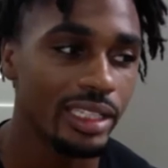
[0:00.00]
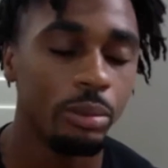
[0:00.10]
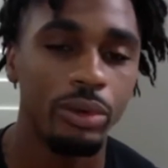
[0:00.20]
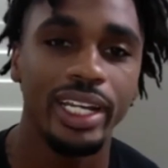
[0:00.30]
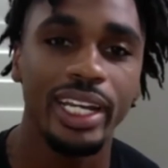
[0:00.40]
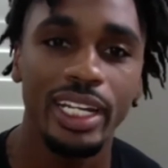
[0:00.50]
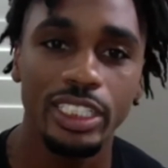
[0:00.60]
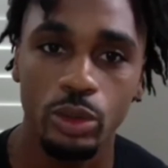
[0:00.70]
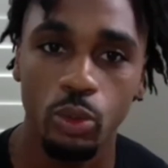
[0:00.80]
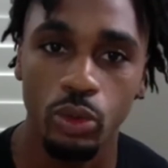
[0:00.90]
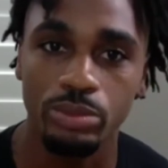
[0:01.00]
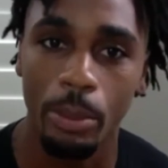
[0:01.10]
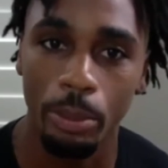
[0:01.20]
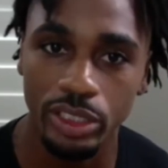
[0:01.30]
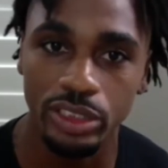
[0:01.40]
to bring it into was my
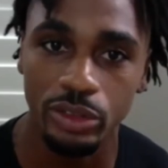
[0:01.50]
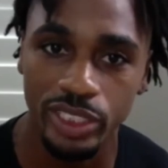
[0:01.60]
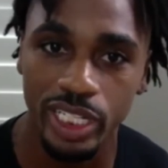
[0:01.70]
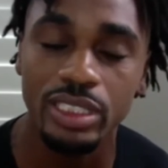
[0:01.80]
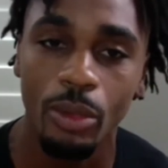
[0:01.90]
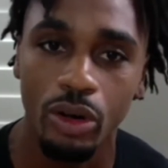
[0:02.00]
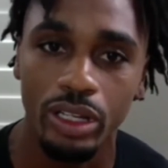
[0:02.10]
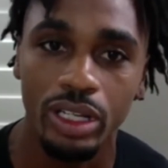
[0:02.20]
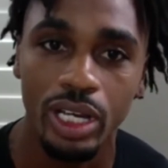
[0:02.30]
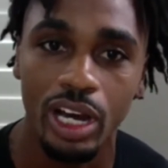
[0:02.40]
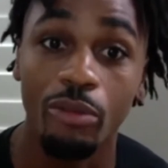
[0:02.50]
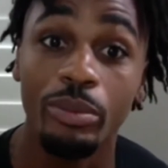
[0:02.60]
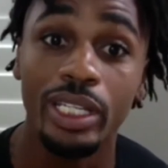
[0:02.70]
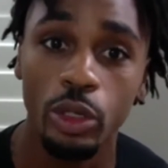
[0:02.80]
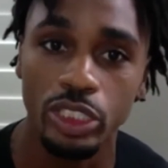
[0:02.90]
personal testimony of
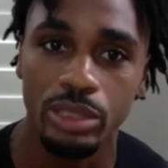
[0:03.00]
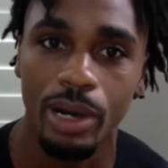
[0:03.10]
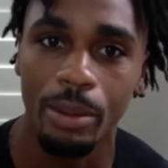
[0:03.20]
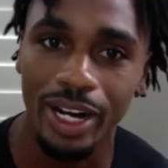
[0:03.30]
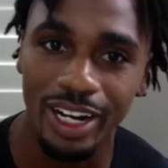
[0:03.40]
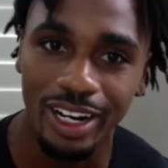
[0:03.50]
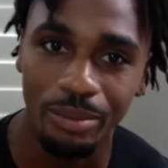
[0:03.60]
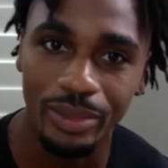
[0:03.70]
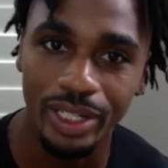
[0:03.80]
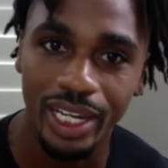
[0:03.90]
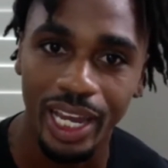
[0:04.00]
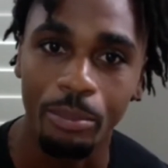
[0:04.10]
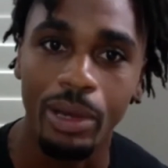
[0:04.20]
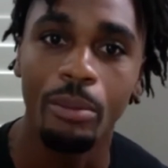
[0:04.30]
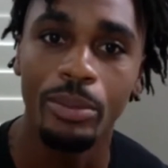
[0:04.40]
me losing my mom. And
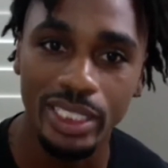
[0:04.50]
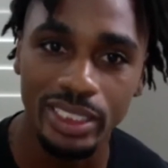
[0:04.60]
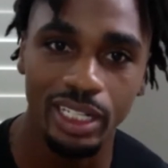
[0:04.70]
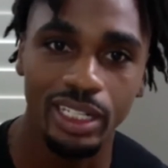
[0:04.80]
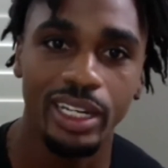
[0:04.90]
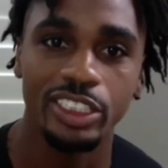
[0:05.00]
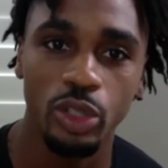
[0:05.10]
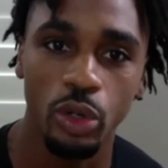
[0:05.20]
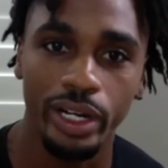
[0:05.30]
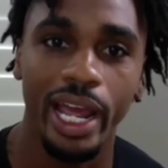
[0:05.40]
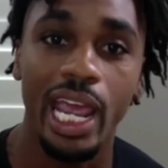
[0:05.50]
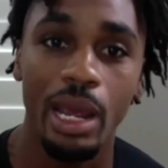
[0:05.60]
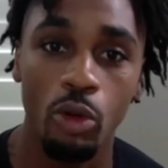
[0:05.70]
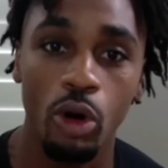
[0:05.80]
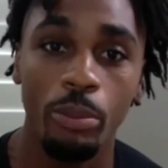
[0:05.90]
by me telling that story, I
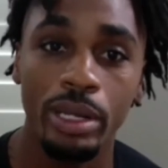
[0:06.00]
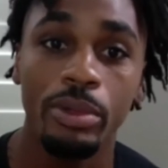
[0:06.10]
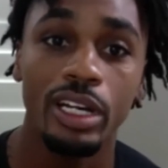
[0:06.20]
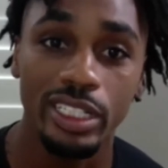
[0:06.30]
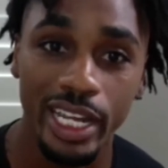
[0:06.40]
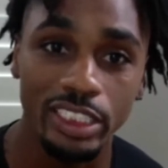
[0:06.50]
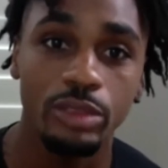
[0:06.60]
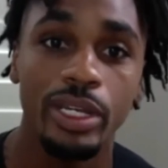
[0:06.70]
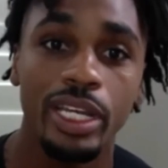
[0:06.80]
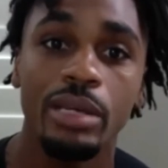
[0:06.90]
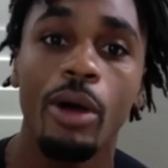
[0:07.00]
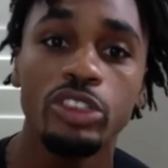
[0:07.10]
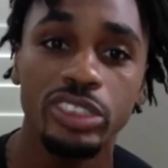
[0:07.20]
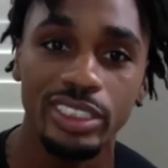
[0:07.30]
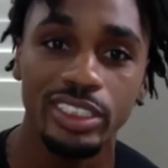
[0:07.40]
had more people connect to me
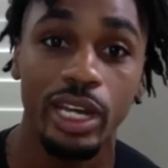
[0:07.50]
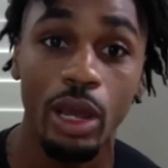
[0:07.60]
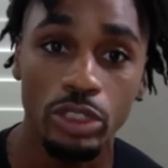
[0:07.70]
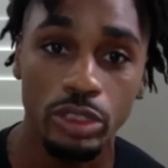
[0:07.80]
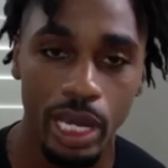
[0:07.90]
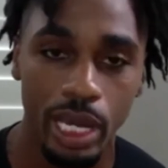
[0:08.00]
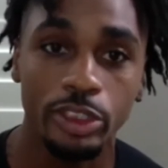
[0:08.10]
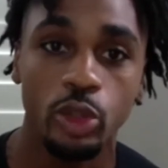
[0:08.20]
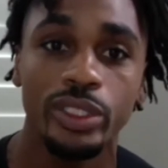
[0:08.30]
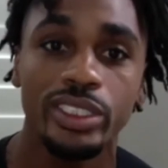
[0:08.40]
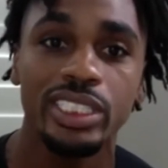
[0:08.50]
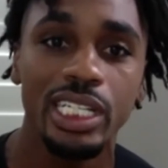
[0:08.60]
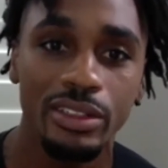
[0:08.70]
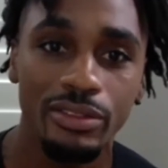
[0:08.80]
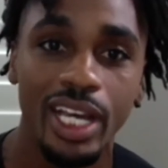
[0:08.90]
emotionally, so they was able to
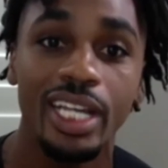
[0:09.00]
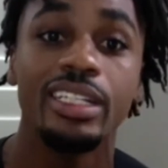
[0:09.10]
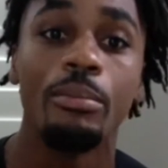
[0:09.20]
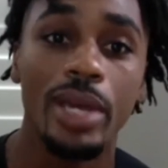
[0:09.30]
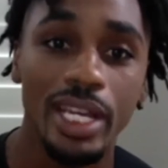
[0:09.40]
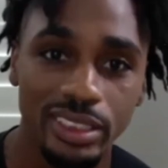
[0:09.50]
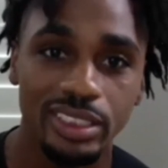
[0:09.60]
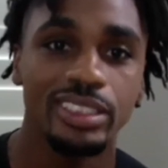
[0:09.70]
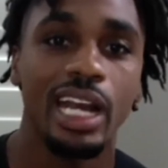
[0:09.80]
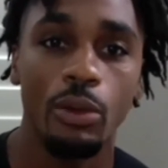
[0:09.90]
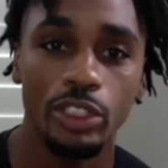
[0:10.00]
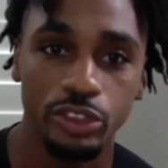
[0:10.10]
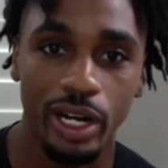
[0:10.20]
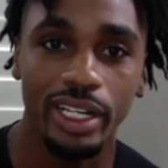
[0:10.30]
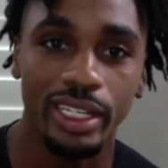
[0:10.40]
receive the message that I was
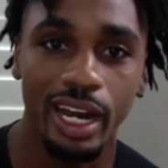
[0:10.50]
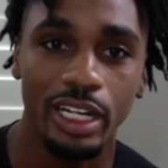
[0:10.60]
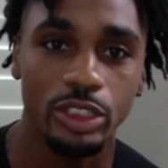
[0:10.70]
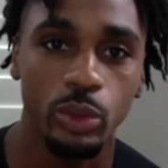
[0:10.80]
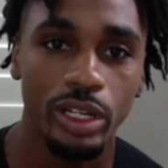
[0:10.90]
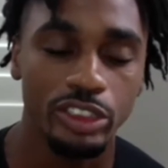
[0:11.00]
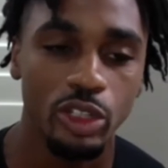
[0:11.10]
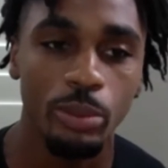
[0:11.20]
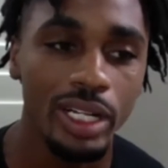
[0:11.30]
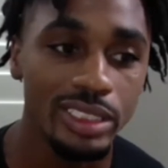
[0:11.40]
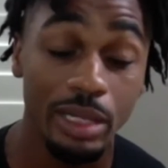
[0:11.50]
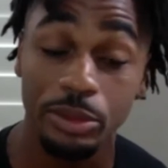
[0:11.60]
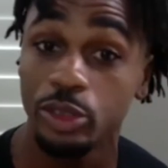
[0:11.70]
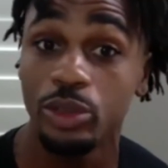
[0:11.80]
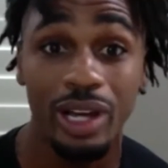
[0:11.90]
trying to get out as well. So many times
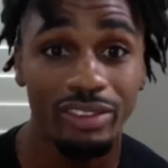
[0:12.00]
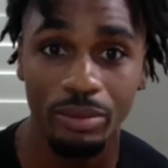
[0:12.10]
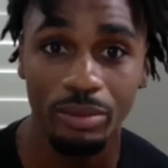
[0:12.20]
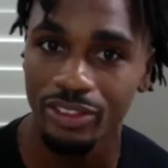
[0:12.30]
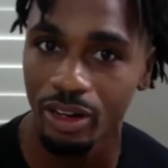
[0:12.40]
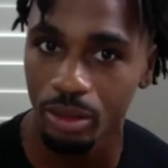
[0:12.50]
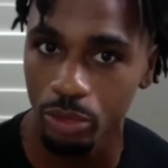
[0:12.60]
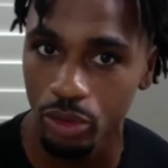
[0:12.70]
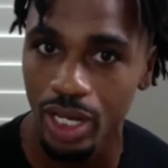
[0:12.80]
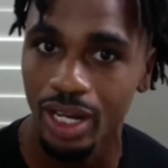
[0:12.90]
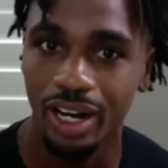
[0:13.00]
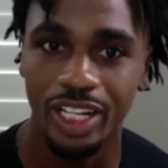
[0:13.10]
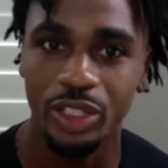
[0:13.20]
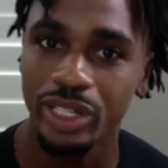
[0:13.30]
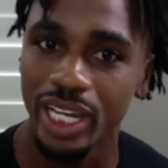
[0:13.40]
you do have to be vulnerable.
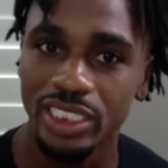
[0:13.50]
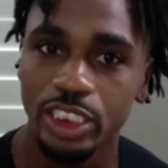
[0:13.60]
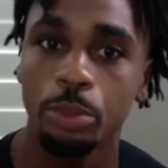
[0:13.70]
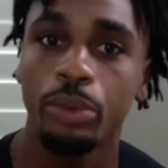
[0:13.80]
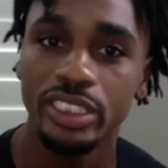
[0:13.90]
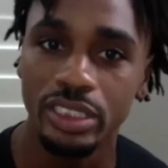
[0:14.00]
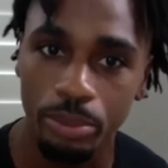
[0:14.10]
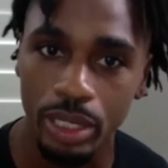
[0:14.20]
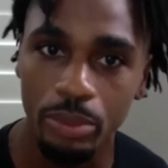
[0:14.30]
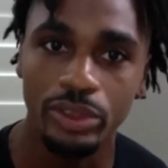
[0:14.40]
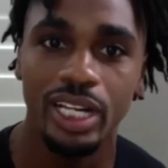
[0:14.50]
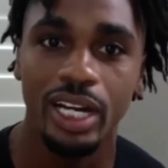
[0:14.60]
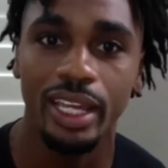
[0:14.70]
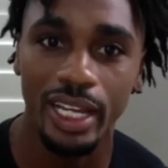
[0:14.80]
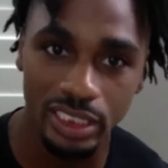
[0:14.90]
You can't just preach to people and try
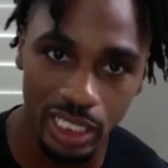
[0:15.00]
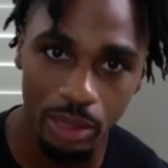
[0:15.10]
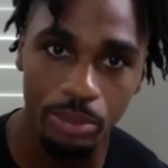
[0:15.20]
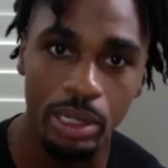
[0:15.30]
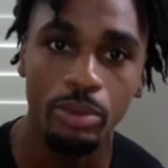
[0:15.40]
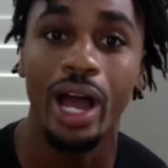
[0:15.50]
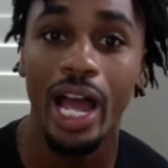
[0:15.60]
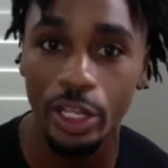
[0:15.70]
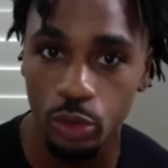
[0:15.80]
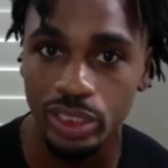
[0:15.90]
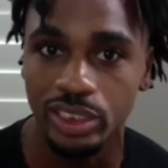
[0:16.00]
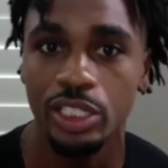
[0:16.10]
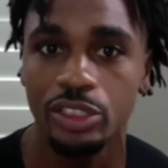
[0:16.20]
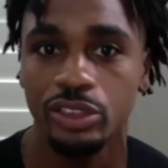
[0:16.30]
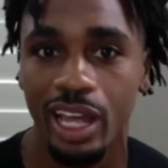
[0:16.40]
to educate people on how you can
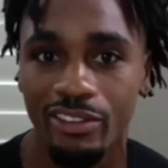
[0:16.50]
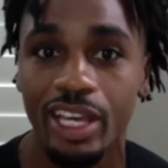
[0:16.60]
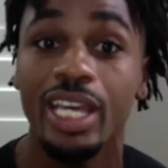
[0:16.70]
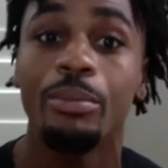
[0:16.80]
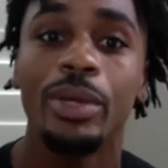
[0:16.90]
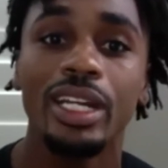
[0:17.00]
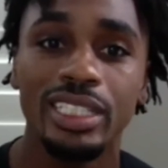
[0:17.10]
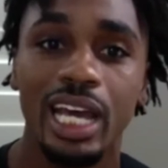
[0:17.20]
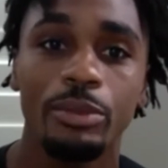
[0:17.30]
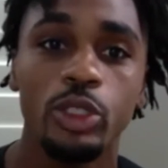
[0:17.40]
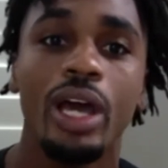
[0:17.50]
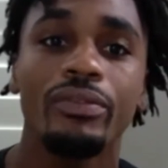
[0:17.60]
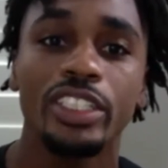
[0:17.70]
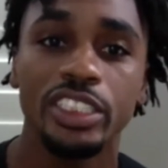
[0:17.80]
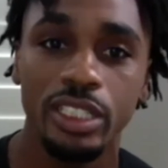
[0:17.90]
change your life. Many times you have
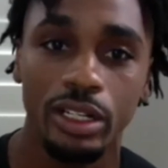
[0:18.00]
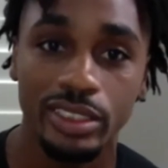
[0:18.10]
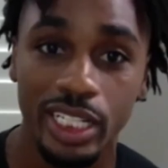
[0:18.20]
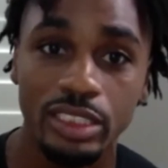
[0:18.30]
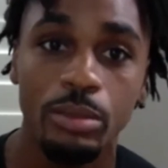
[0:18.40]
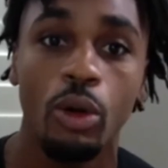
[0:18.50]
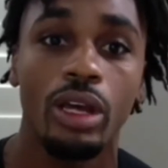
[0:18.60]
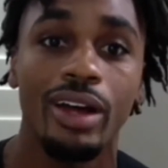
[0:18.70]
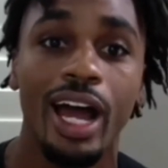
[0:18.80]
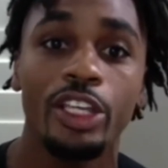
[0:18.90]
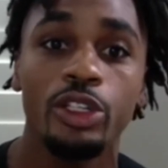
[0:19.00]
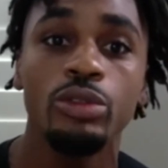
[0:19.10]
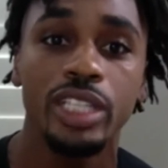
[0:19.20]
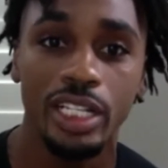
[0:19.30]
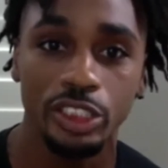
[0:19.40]
to share the testimony of how you
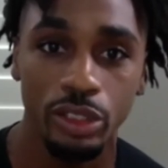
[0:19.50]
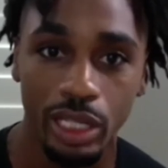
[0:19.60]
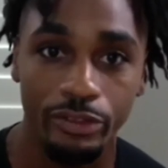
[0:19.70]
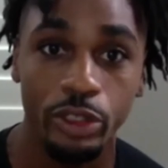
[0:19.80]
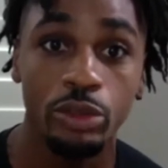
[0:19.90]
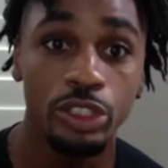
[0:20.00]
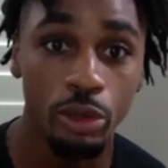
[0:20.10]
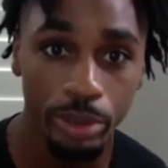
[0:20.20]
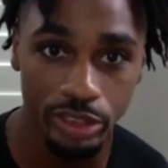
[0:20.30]
change your life, use your